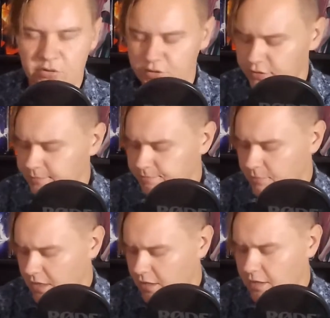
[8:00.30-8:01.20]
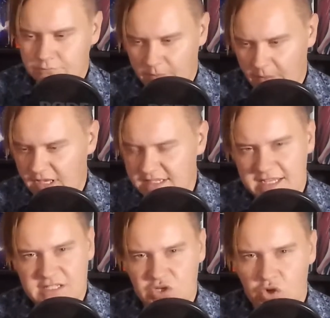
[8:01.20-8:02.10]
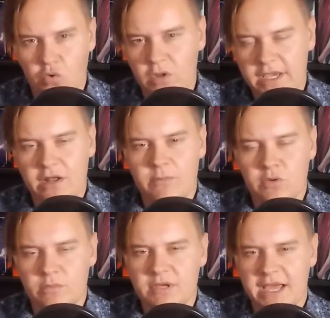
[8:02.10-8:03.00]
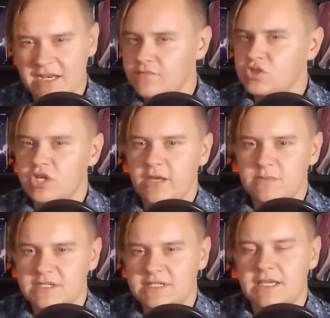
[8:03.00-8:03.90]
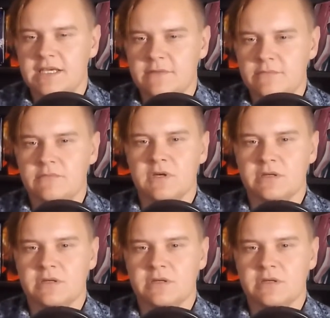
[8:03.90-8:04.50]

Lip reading: unit. He's got such a cool getup, it would be kind of a shame to see him